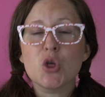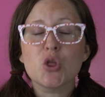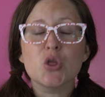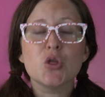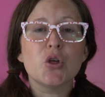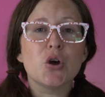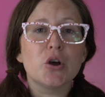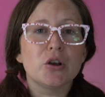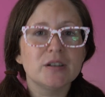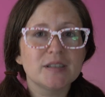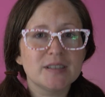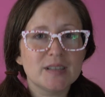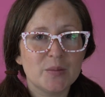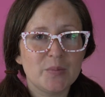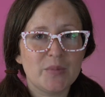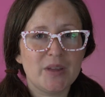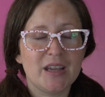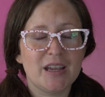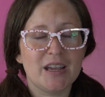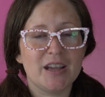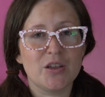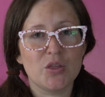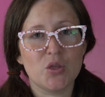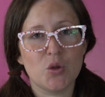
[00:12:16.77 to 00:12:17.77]
those can
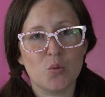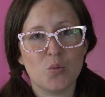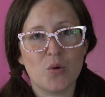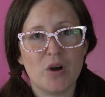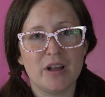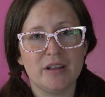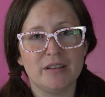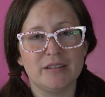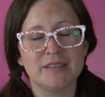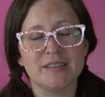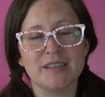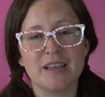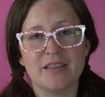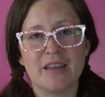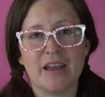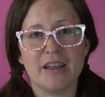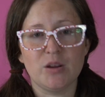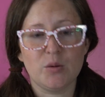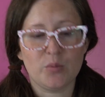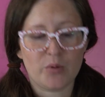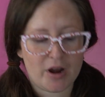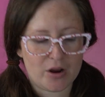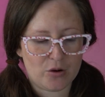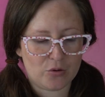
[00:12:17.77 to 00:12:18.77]
be the ones that
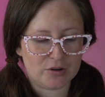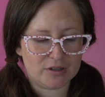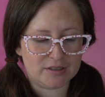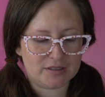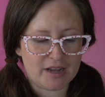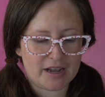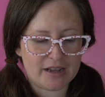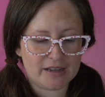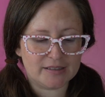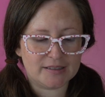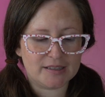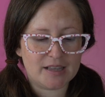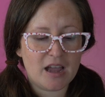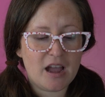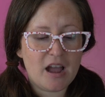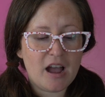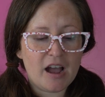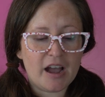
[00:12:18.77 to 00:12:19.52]
you prioritize.